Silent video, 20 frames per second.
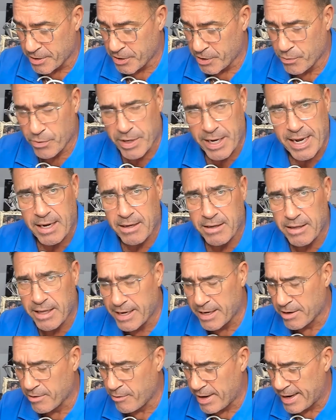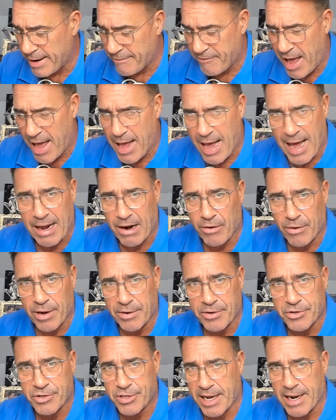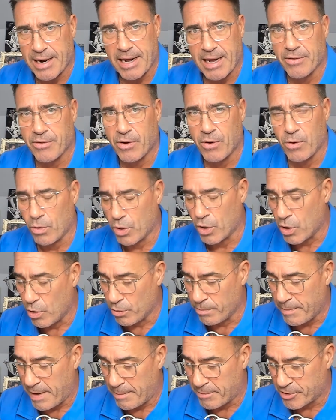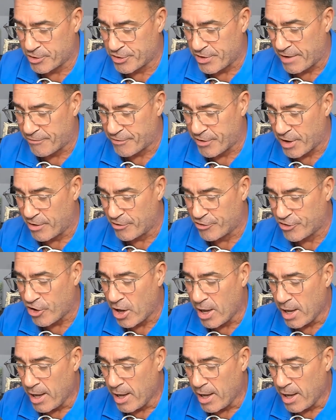uniquely engraved. I don't understand how the whole gold member stuff goes.